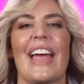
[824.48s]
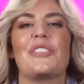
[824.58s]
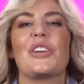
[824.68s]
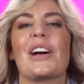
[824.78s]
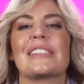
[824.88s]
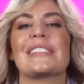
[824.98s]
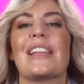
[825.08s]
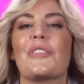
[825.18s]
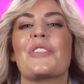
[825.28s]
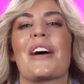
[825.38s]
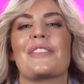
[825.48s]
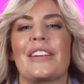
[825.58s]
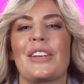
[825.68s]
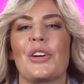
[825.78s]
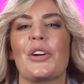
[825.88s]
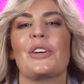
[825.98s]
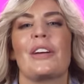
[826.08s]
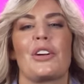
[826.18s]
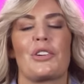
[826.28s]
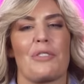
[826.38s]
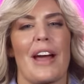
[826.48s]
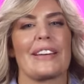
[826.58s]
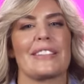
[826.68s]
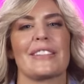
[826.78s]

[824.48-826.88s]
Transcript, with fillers: If you guys loved that video, great.